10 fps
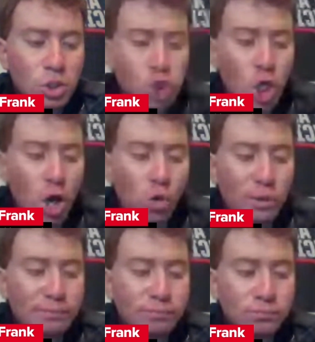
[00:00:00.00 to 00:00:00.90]

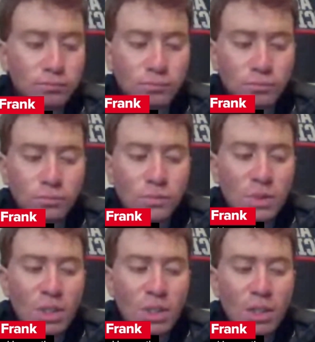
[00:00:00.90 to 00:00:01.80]
So,
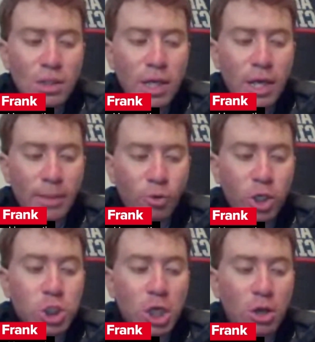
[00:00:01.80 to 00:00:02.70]
Emory
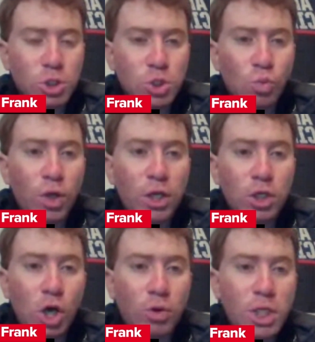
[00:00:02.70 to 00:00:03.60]
Jones, we
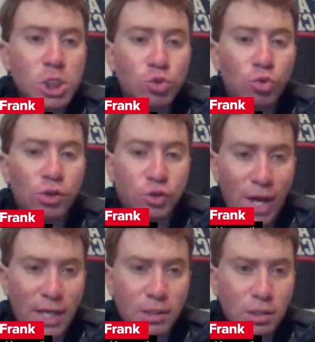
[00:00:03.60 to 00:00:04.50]
know he's dual
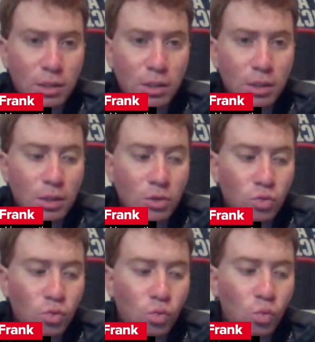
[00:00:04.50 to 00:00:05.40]
threat.
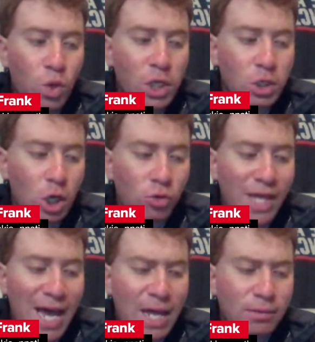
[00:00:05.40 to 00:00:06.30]
We know
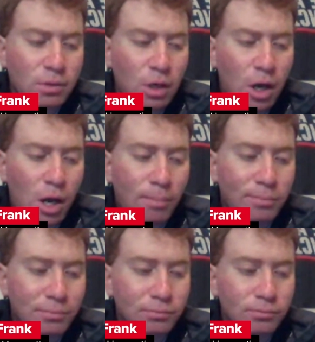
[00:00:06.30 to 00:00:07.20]
that
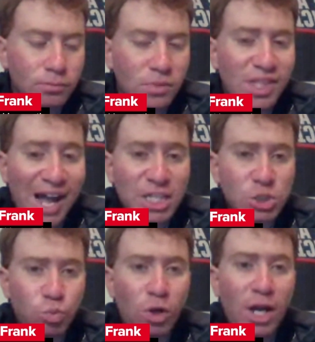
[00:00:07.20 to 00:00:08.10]

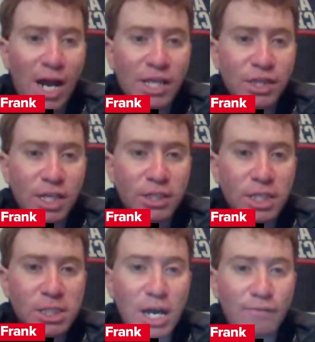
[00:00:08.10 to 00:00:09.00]
that's what I think
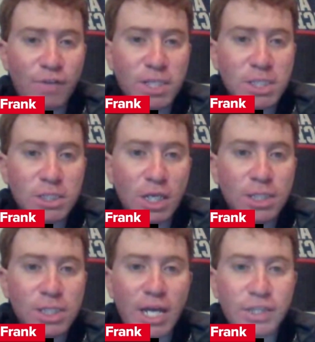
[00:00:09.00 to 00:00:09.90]
this offense
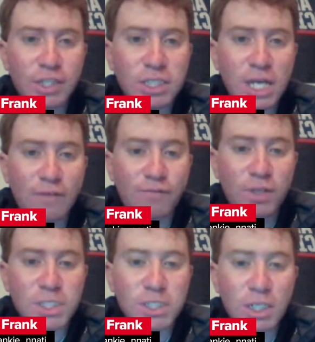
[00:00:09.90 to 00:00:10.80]
needs. I think this
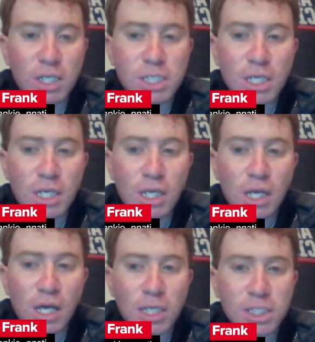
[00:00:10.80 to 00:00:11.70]
offense needs
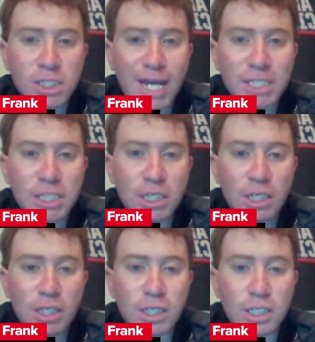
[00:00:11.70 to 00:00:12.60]
a Scott
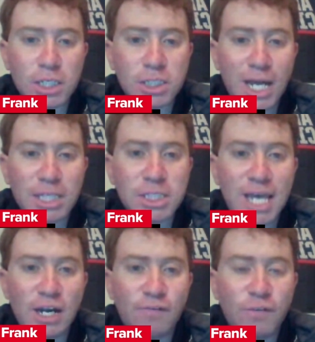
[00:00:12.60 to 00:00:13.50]

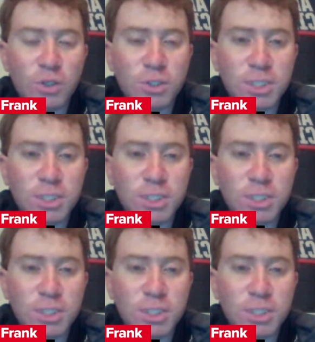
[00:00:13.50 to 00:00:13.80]
Satterfield